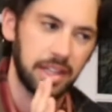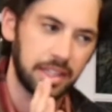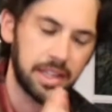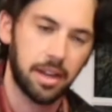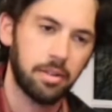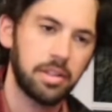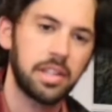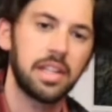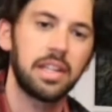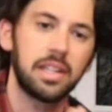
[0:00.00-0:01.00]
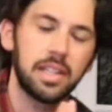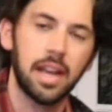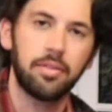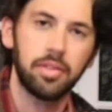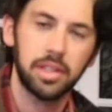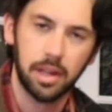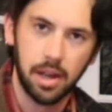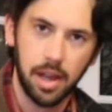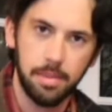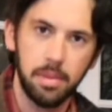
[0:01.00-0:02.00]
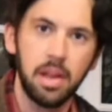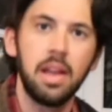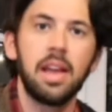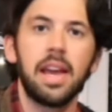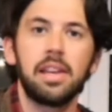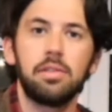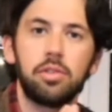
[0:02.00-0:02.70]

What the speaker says: It's guaranteed, it's every time, and you